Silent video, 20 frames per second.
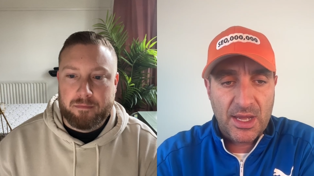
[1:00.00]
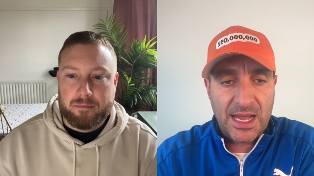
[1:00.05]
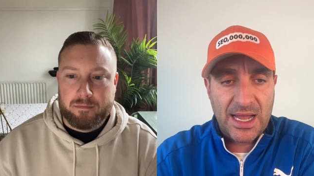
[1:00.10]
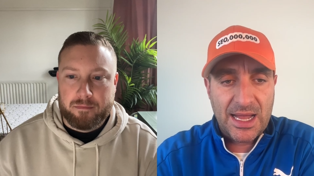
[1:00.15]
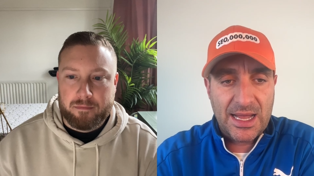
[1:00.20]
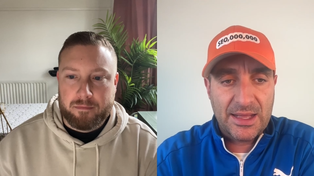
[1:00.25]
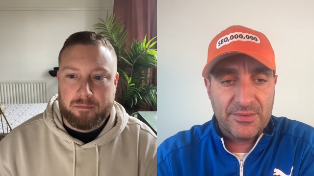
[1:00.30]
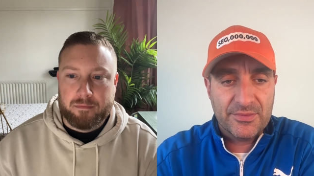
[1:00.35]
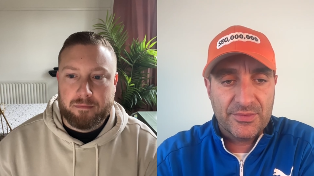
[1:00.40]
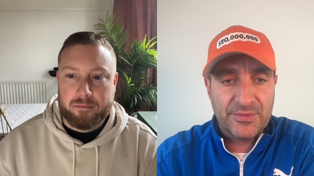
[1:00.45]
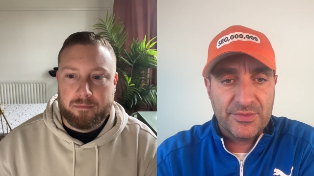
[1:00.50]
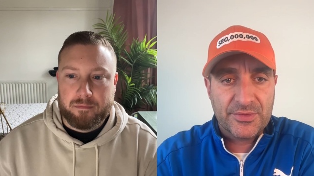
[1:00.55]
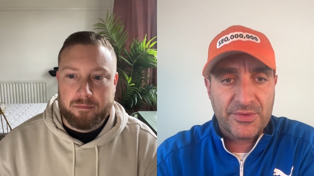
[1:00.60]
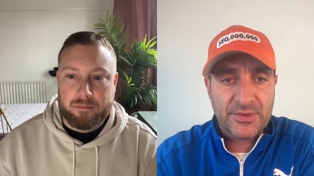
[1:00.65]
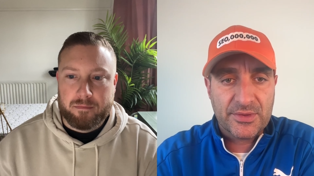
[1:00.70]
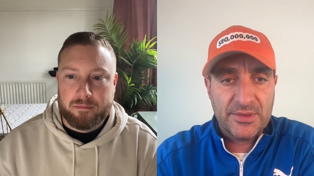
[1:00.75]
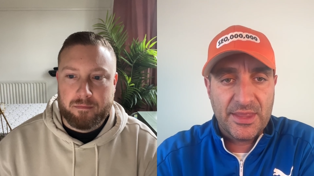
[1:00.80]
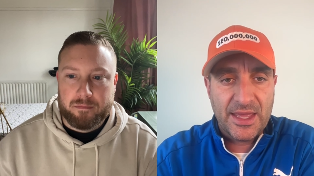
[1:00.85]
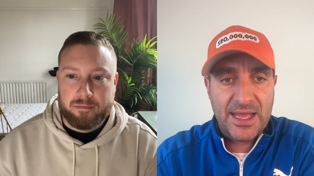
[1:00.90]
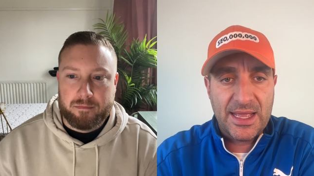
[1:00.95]
Speaker 1: and
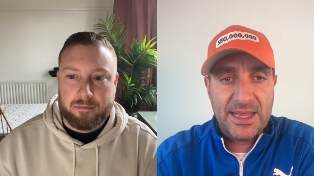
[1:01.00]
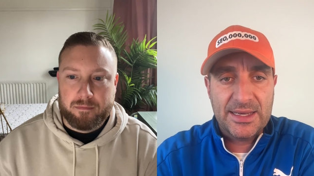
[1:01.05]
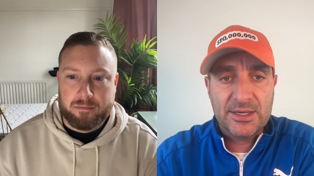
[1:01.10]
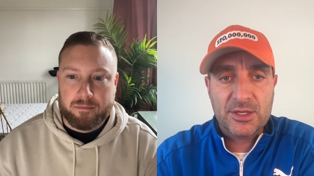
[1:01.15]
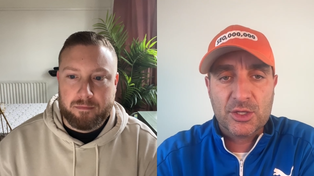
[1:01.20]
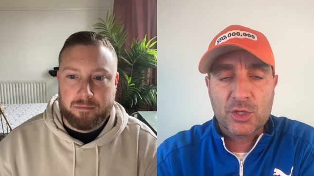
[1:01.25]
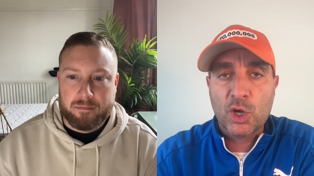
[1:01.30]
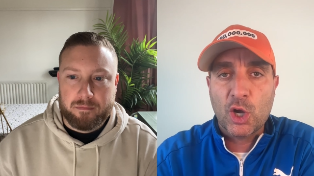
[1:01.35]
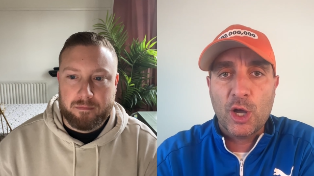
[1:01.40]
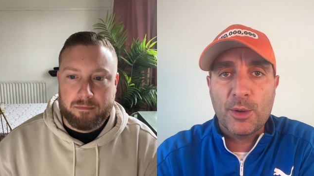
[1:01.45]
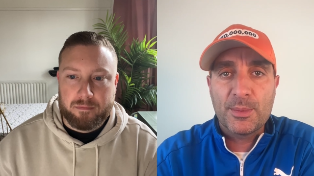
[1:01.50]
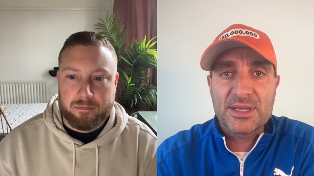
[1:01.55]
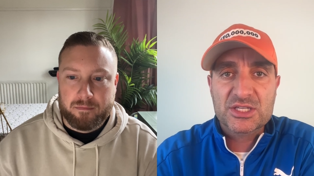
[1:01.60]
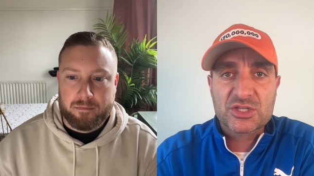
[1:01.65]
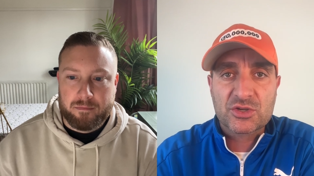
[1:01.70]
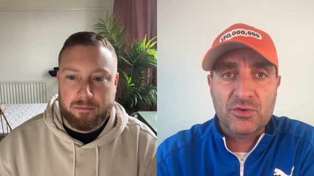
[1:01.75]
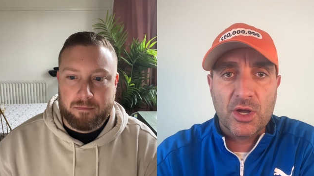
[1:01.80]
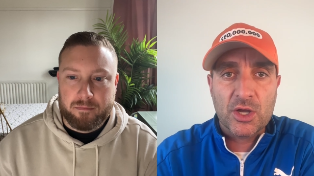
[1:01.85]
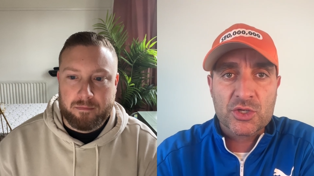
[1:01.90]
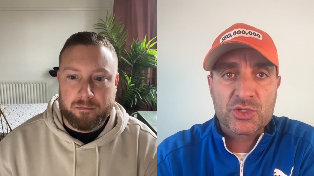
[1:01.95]
then
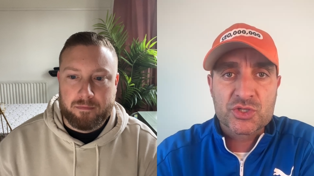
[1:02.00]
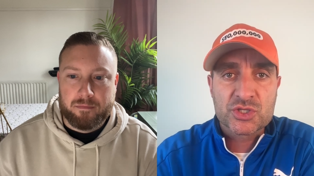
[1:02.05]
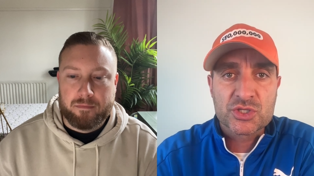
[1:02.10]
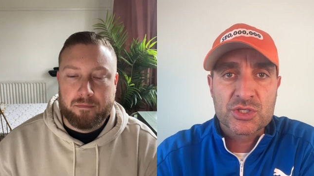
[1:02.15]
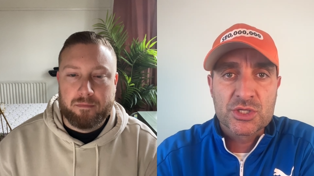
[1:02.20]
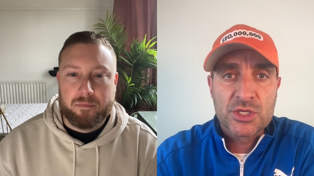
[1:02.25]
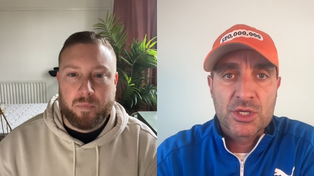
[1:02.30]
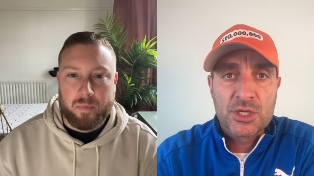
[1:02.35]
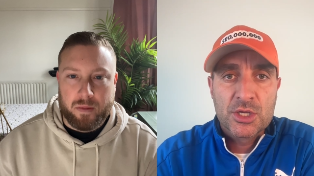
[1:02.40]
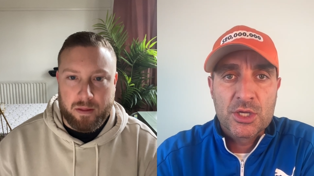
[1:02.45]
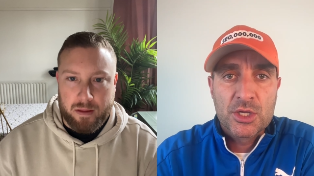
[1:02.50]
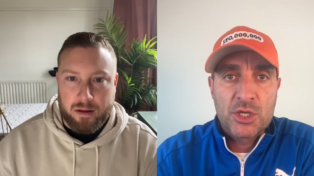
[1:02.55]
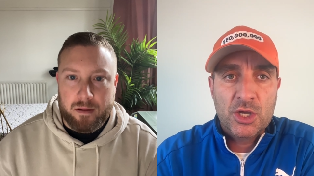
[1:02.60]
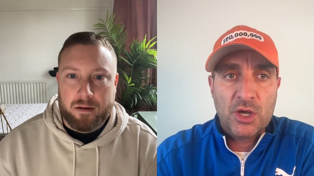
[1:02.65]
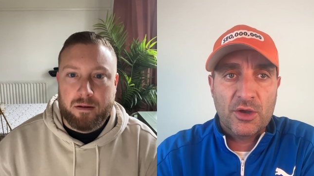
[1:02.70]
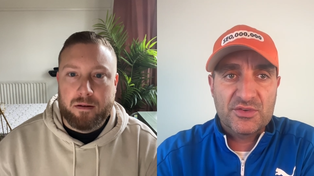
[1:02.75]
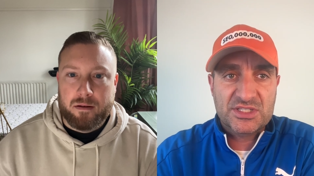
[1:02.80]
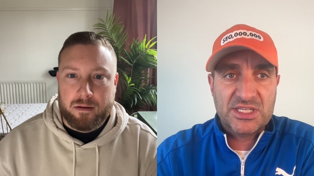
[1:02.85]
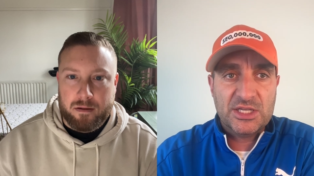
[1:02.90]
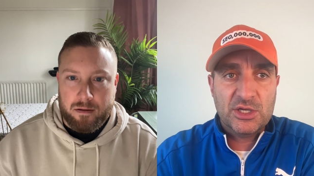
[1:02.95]
Corbett's Cross.
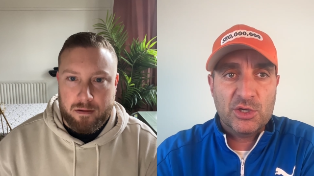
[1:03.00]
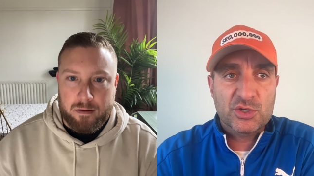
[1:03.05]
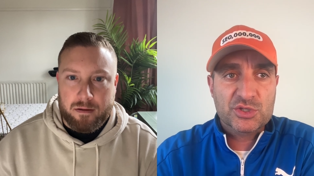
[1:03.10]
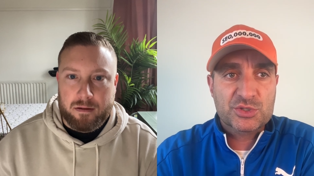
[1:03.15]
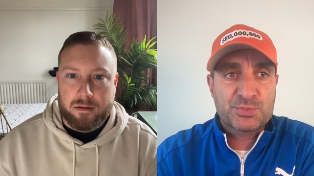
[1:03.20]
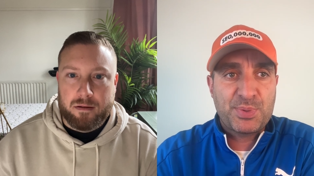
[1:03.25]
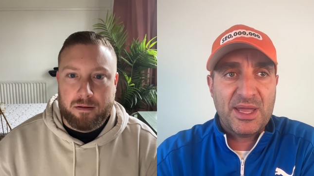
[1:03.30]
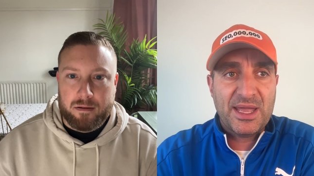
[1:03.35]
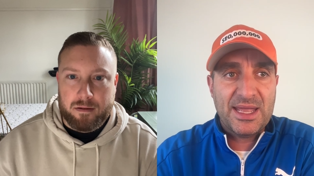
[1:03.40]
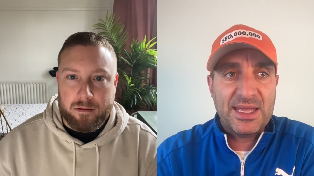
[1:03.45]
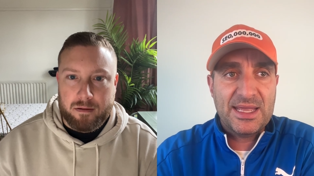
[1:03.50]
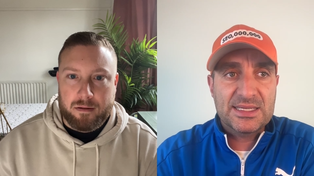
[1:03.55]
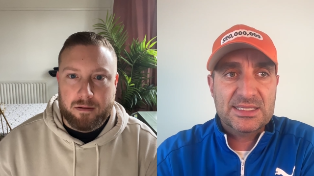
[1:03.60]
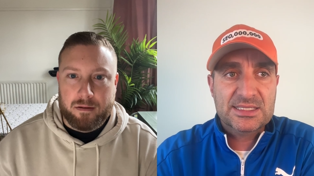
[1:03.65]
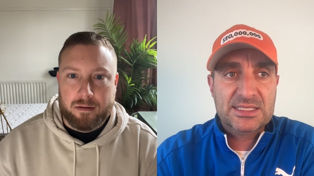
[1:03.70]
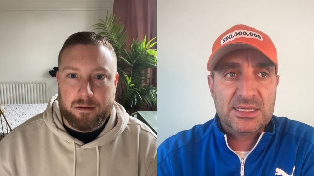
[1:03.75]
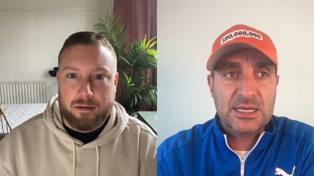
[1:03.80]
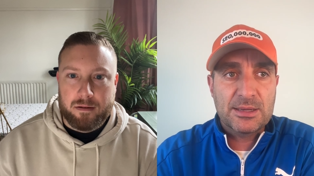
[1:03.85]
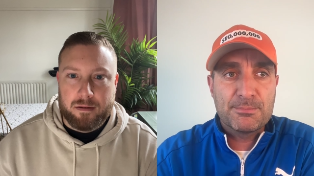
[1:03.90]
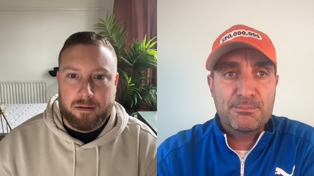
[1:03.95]
Obviously, yours
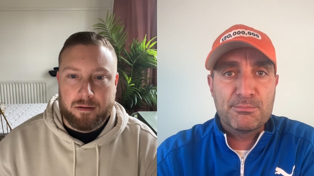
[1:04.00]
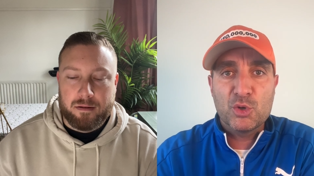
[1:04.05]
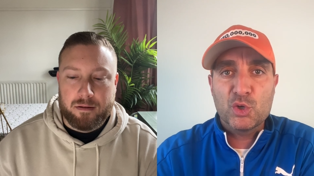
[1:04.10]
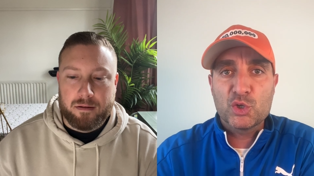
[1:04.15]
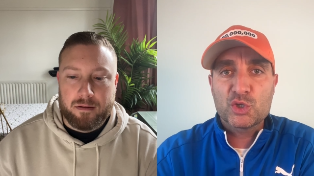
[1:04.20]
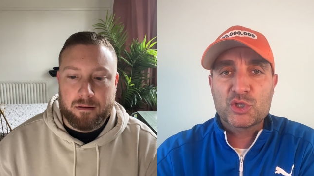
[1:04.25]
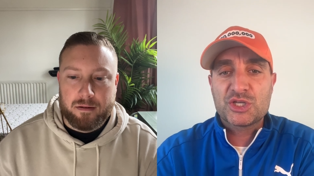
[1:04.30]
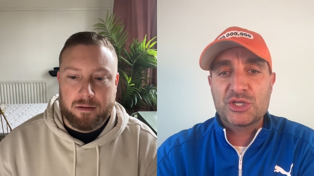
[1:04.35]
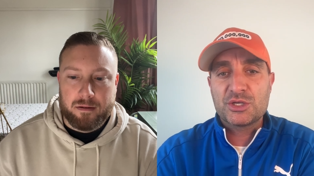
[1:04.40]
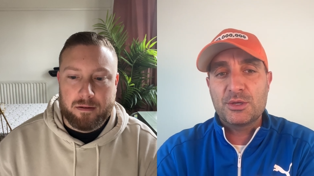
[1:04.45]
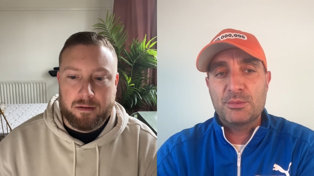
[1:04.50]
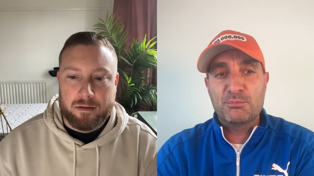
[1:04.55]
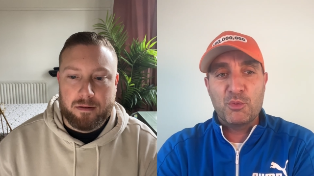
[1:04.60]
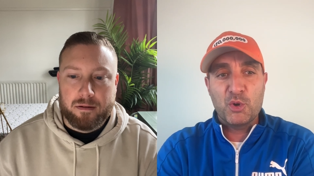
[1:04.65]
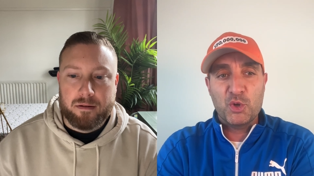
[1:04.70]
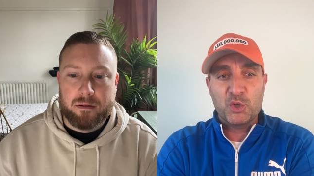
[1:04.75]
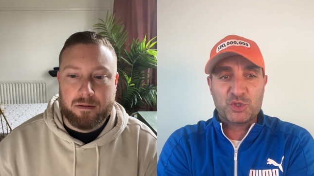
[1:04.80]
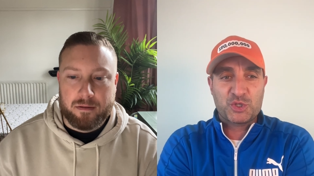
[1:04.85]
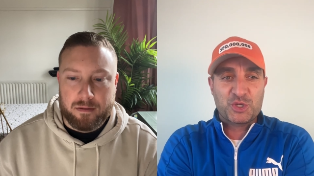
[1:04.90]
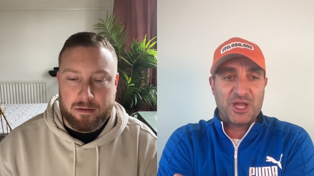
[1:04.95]
pays much,
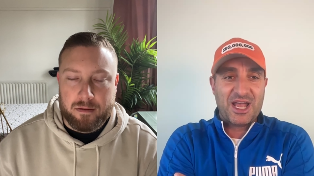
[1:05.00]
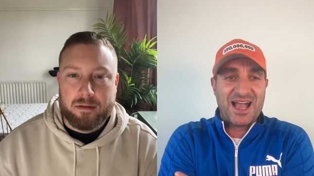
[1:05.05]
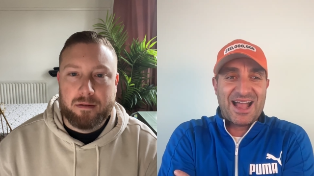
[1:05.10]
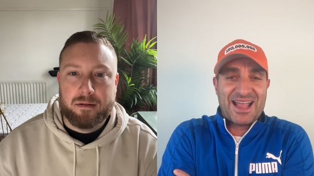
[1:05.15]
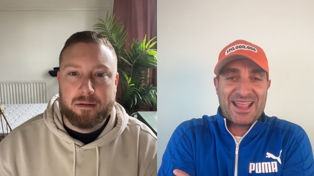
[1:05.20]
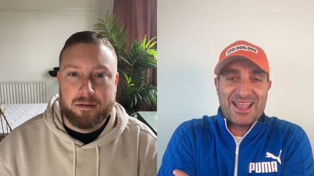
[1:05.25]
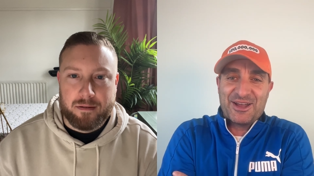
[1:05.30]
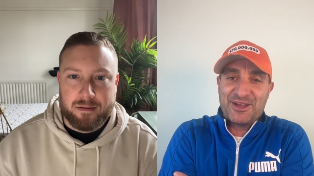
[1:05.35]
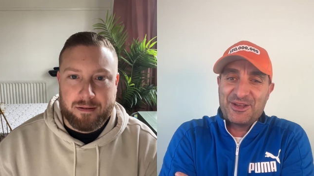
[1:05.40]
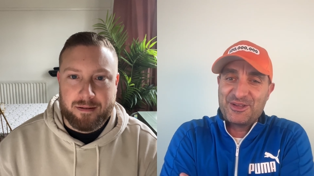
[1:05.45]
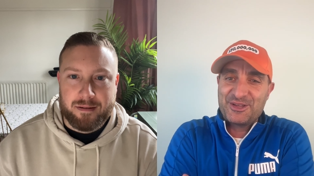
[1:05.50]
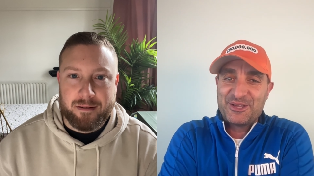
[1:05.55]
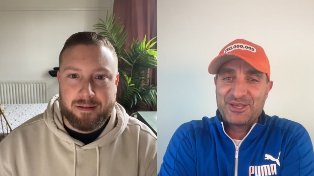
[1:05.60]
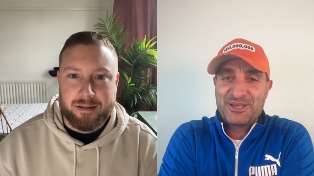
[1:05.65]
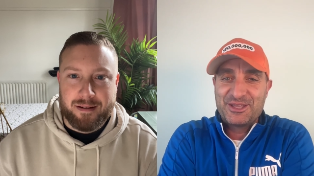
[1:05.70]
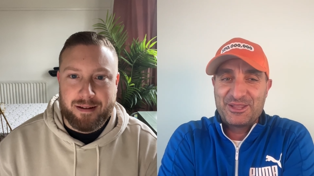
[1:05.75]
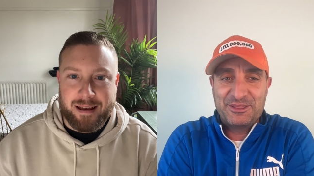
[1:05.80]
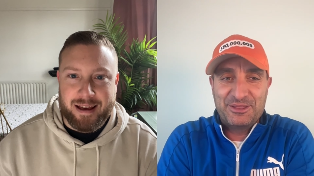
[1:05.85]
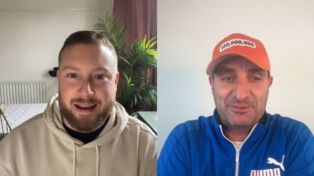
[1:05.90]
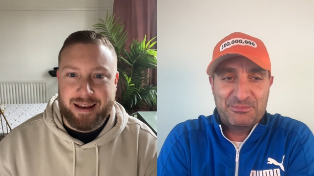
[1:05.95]
much higher
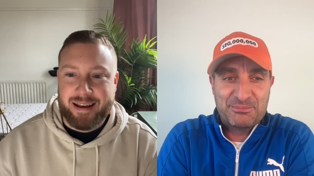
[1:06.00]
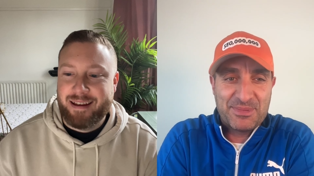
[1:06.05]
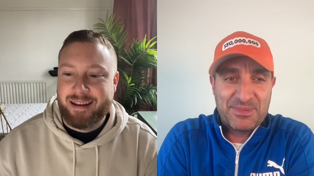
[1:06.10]
than